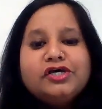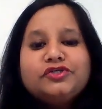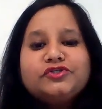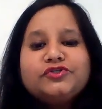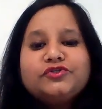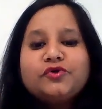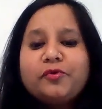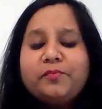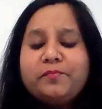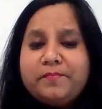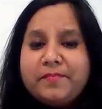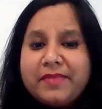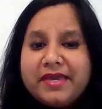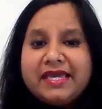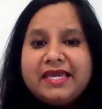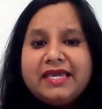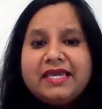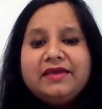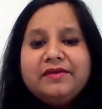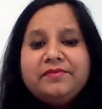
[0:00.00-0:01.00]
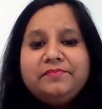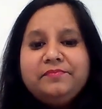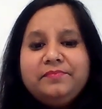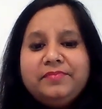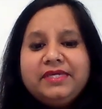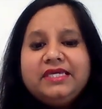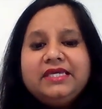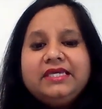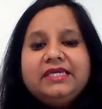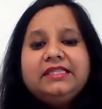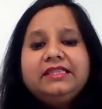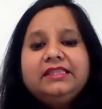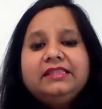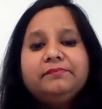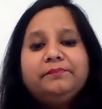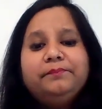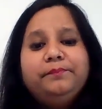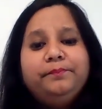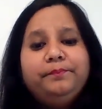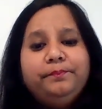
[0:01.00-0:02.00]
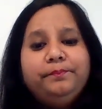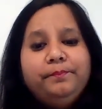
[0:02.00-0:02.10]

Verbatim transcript: So maybe the